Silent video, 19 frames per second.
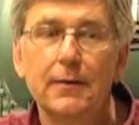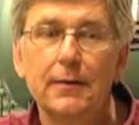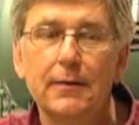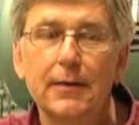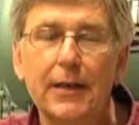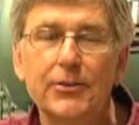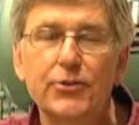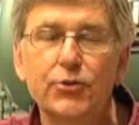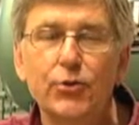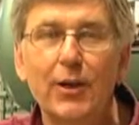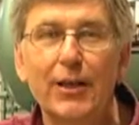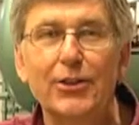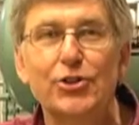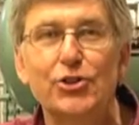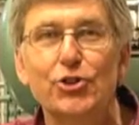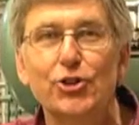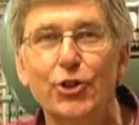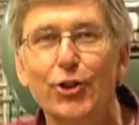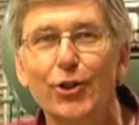not try to
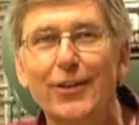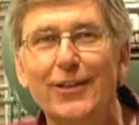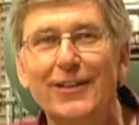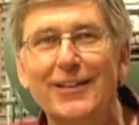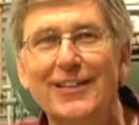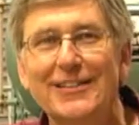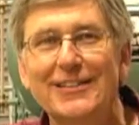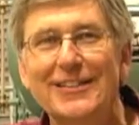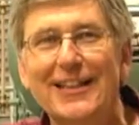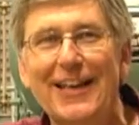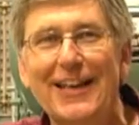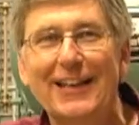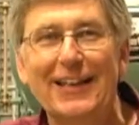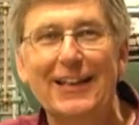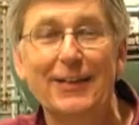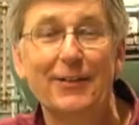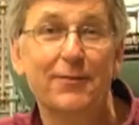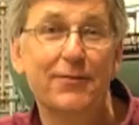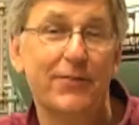shirk
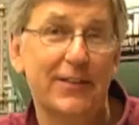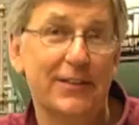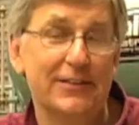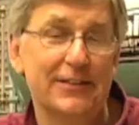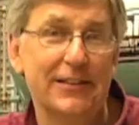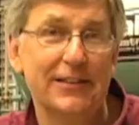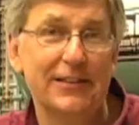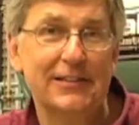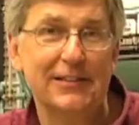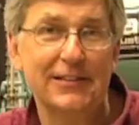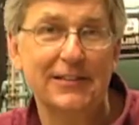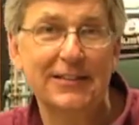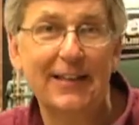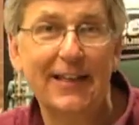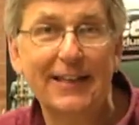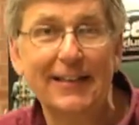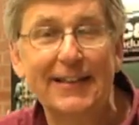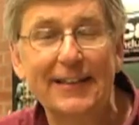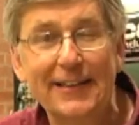taking physics and
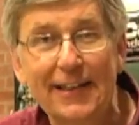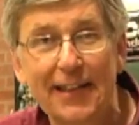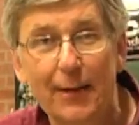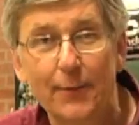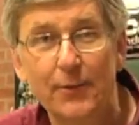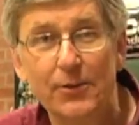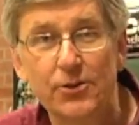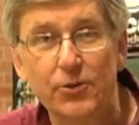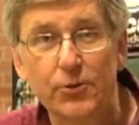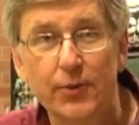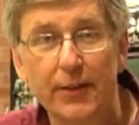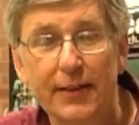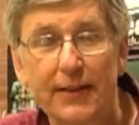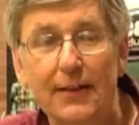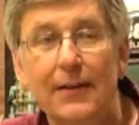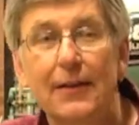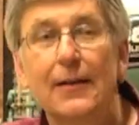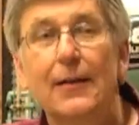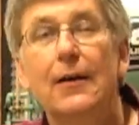taking chemistry.
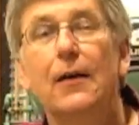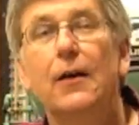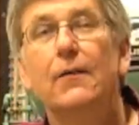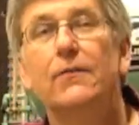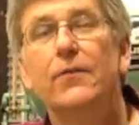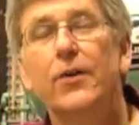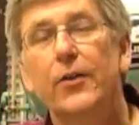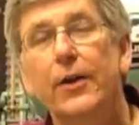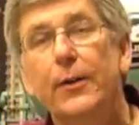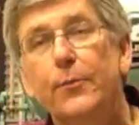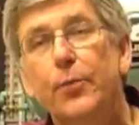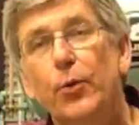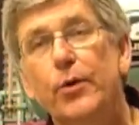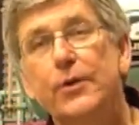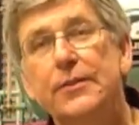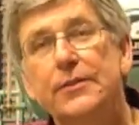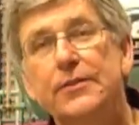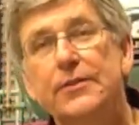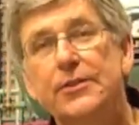Very
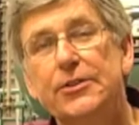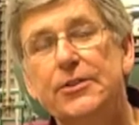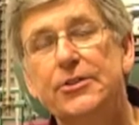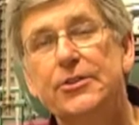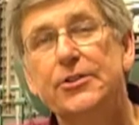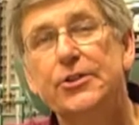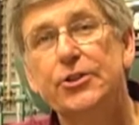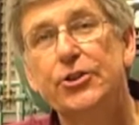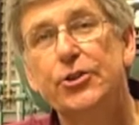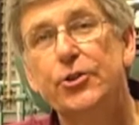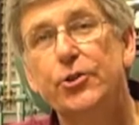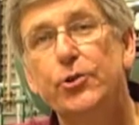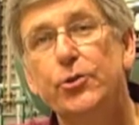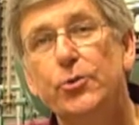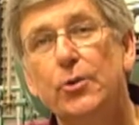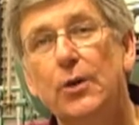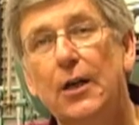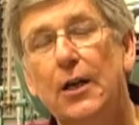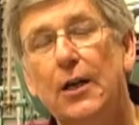important to, to
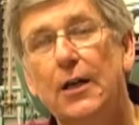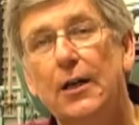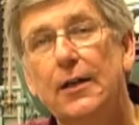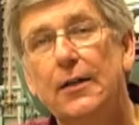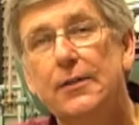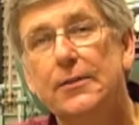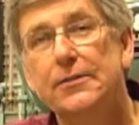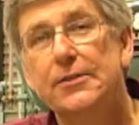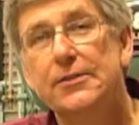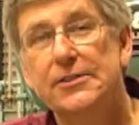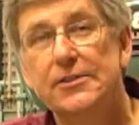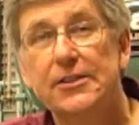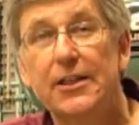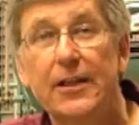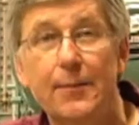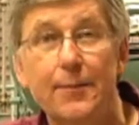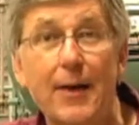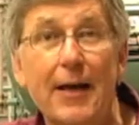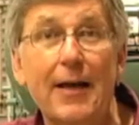do, uh, to
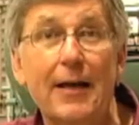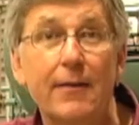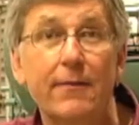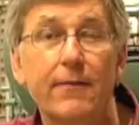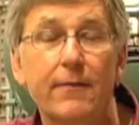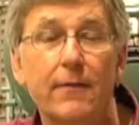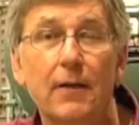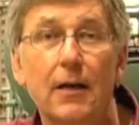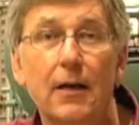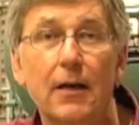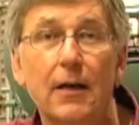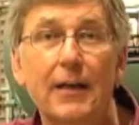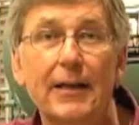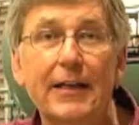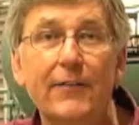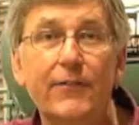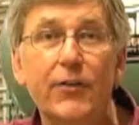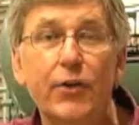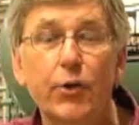study math. Uh,
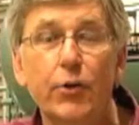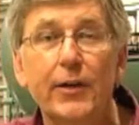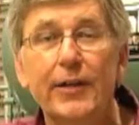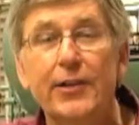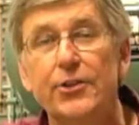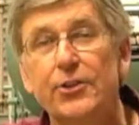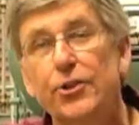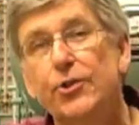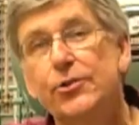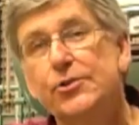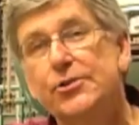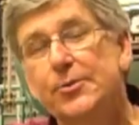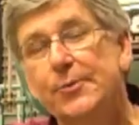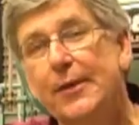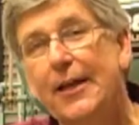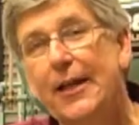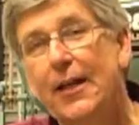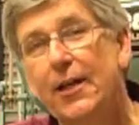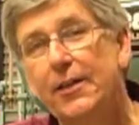if you can do
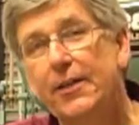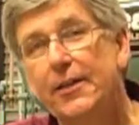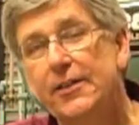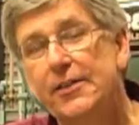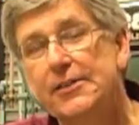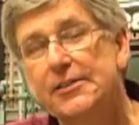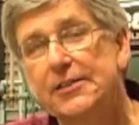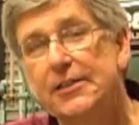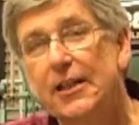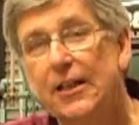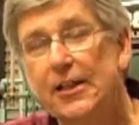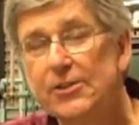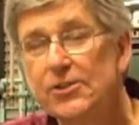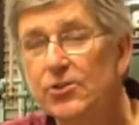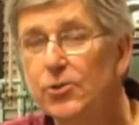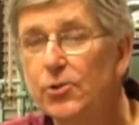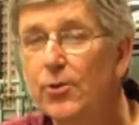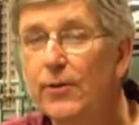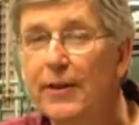some calculus in high
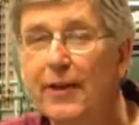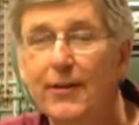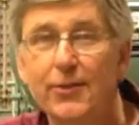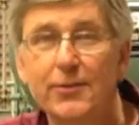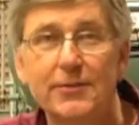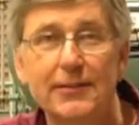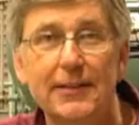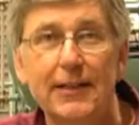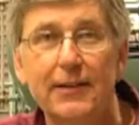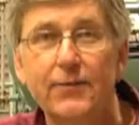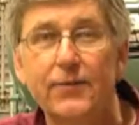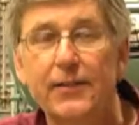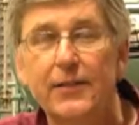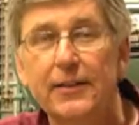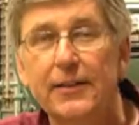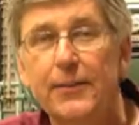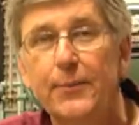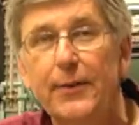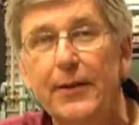school, that'll
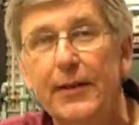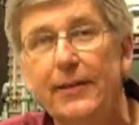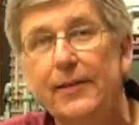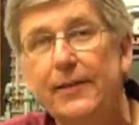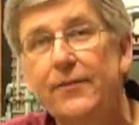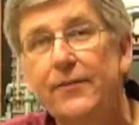definitely be an